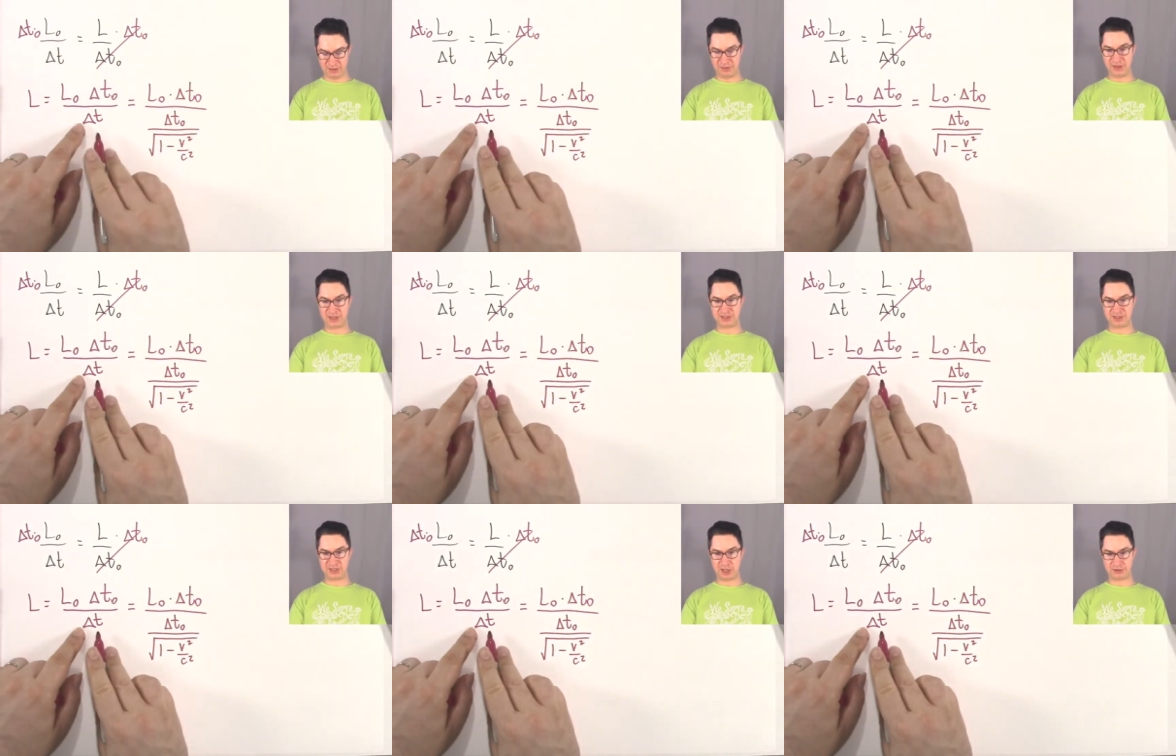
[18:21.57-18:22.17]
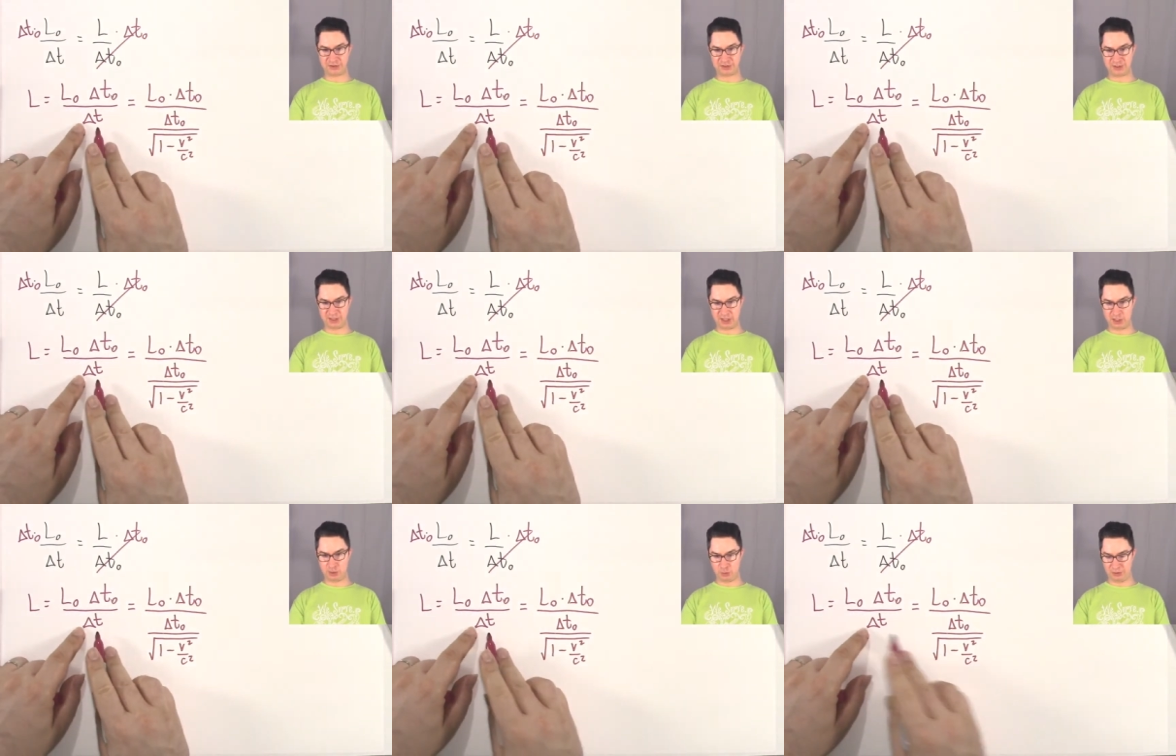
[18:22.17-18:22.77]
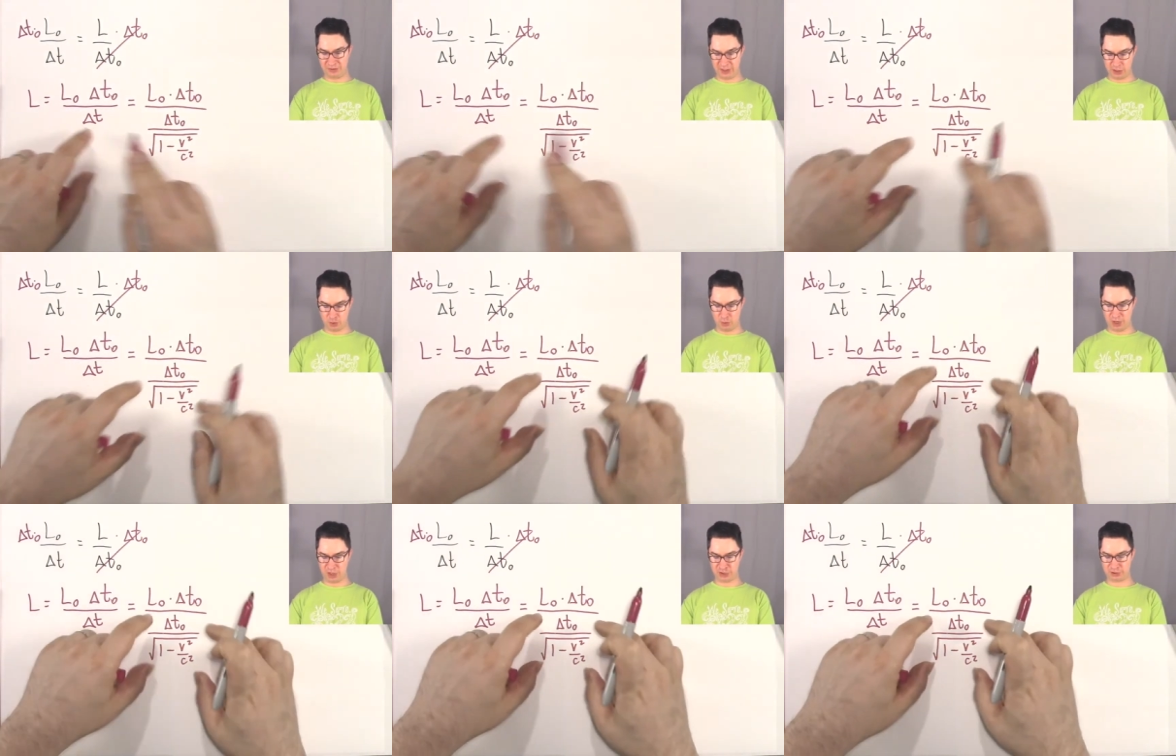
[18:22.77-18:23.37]
this delta t with the
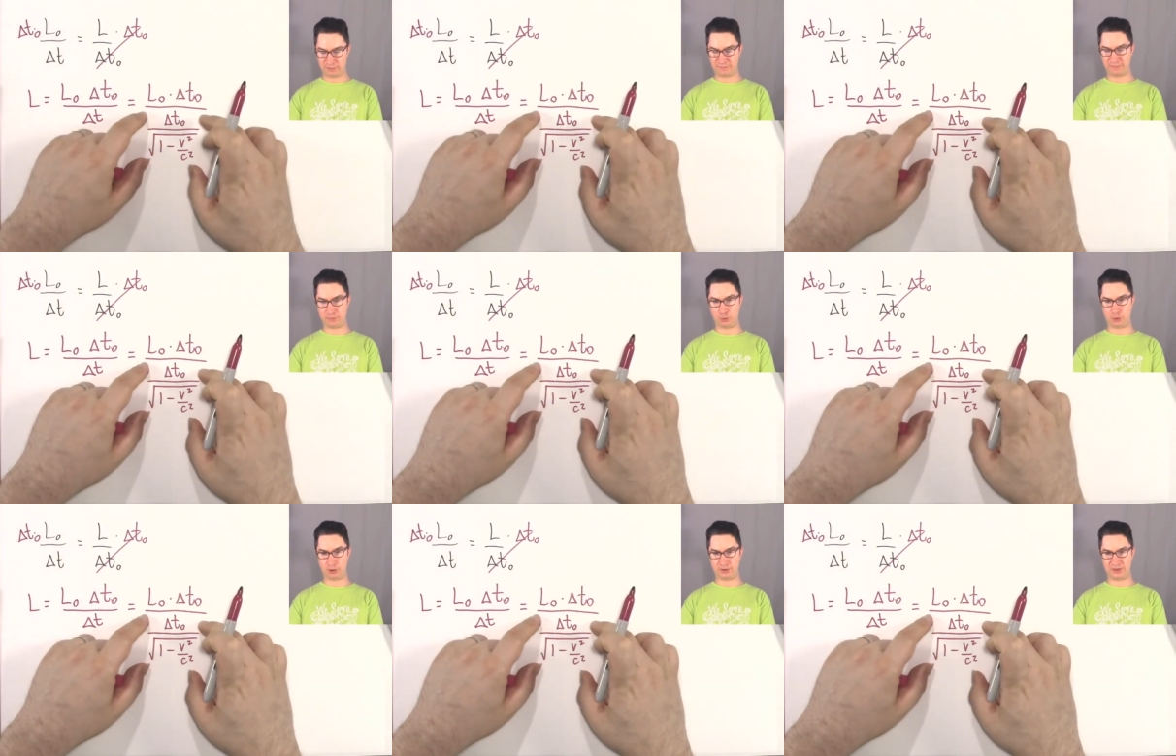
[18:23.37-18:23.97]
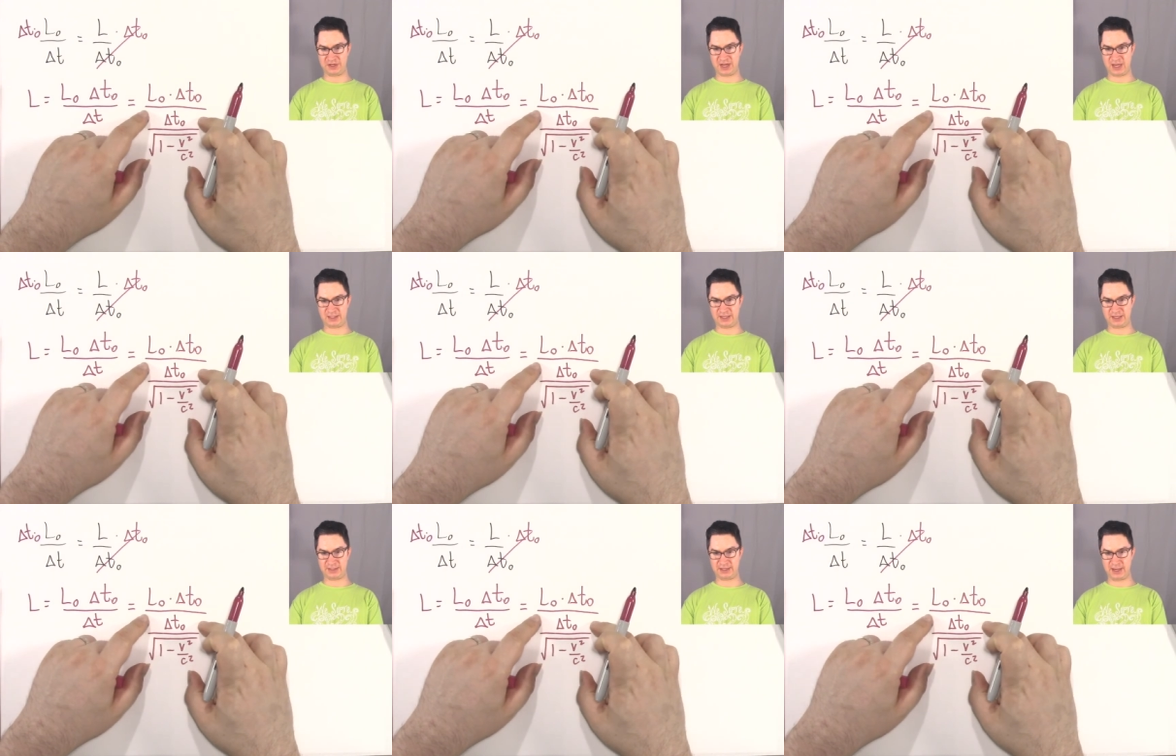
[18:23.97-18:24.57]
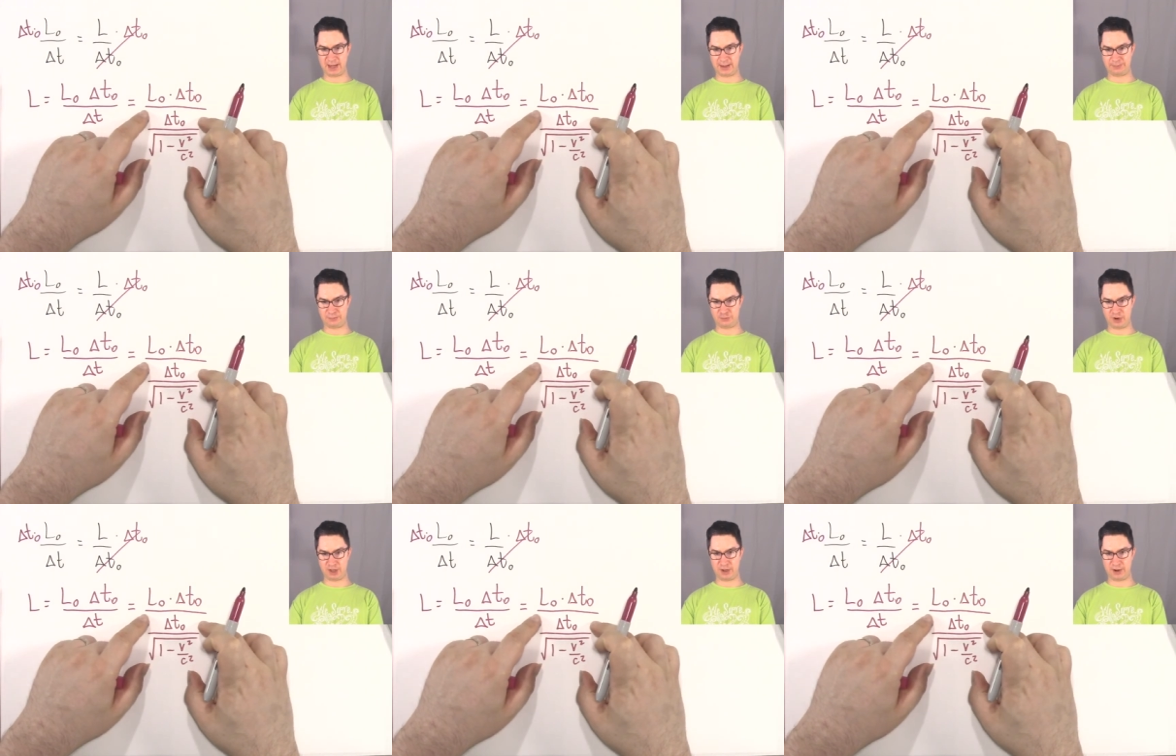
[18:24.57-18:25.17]
equation for the dilated time
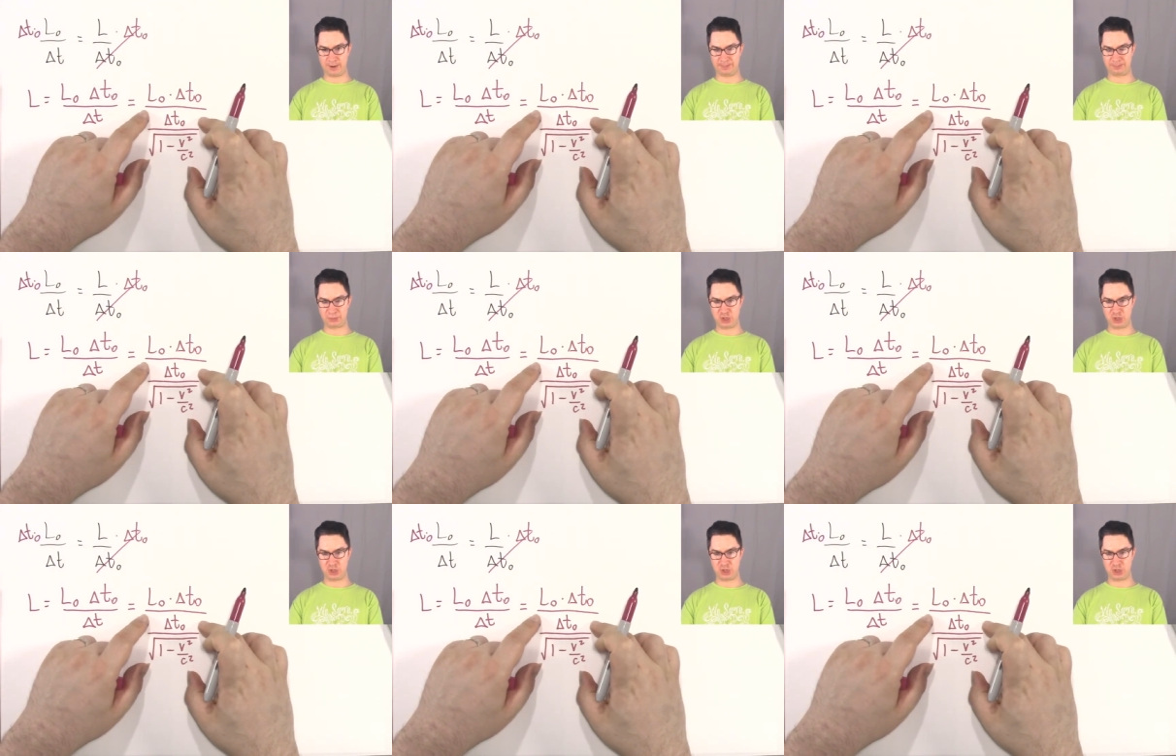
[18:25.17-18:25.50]
right here.